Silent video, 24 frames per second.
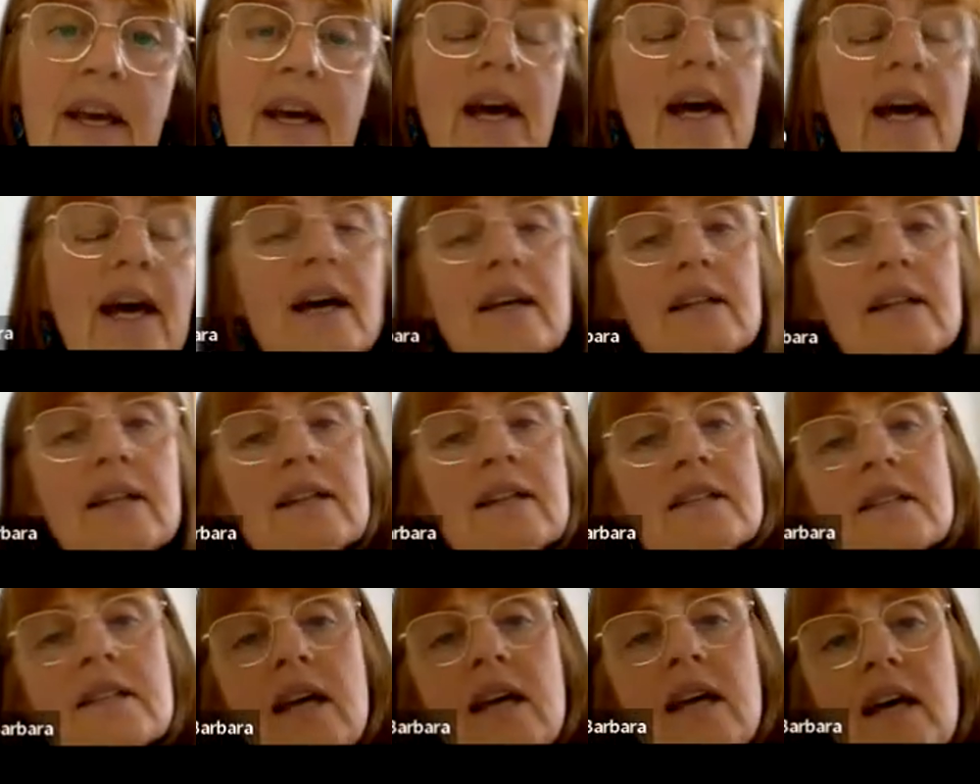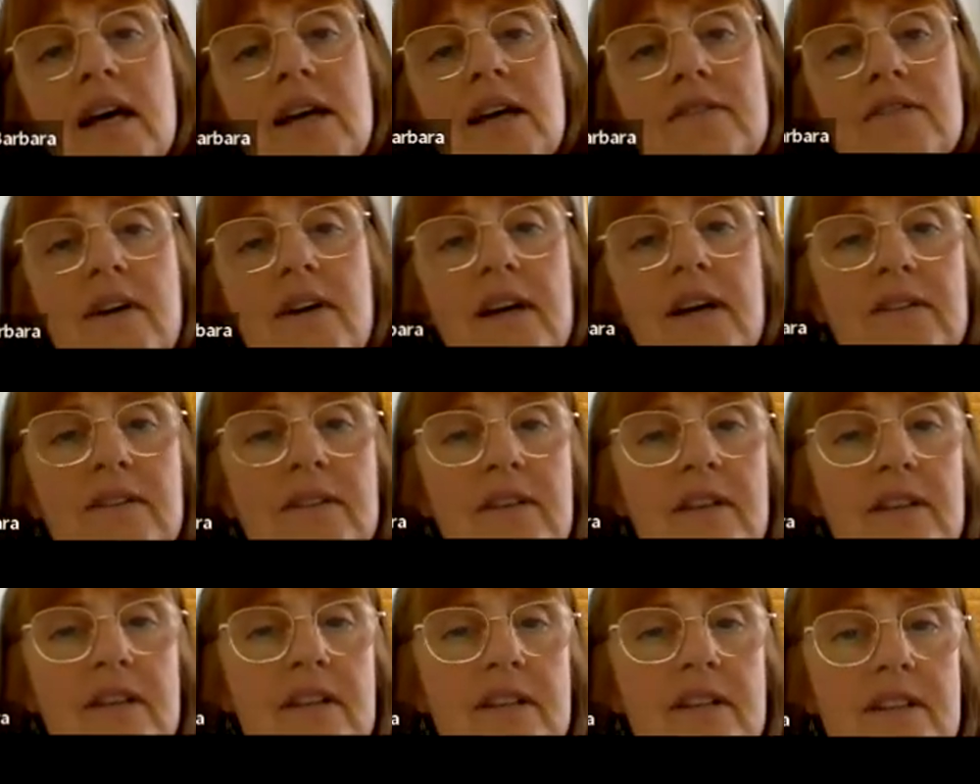And I
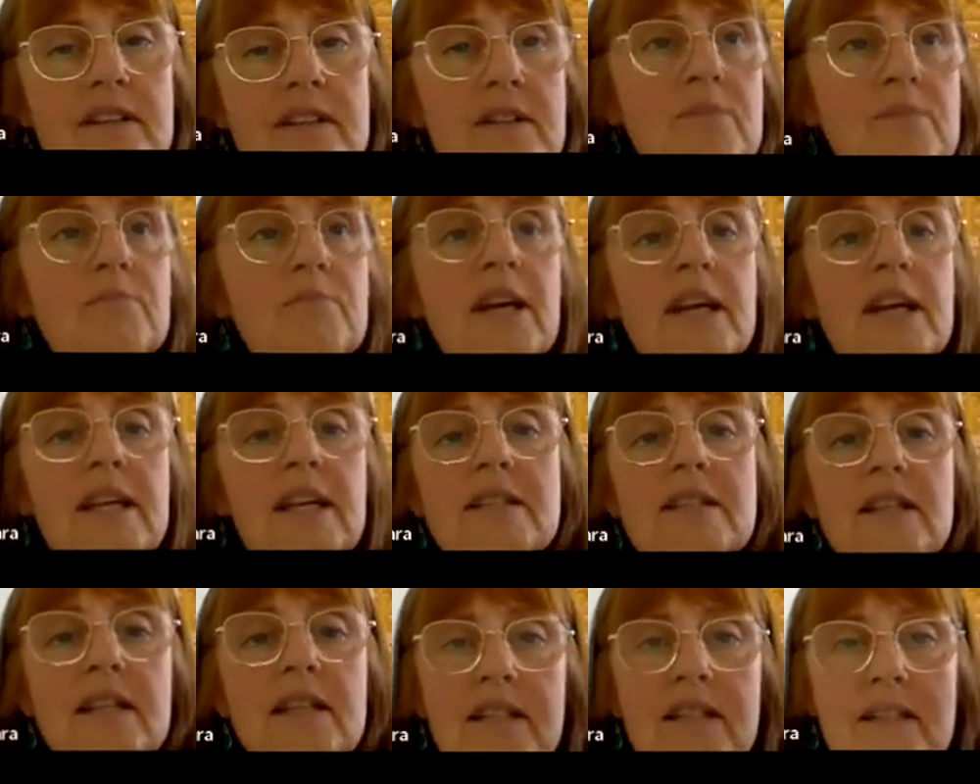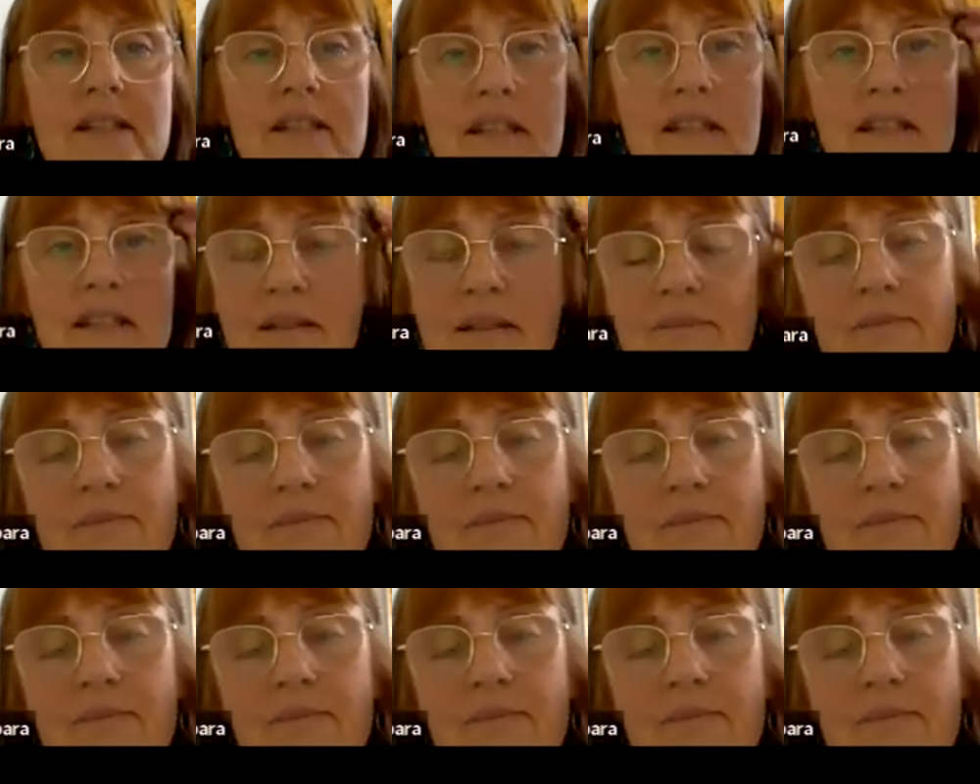found that painting did.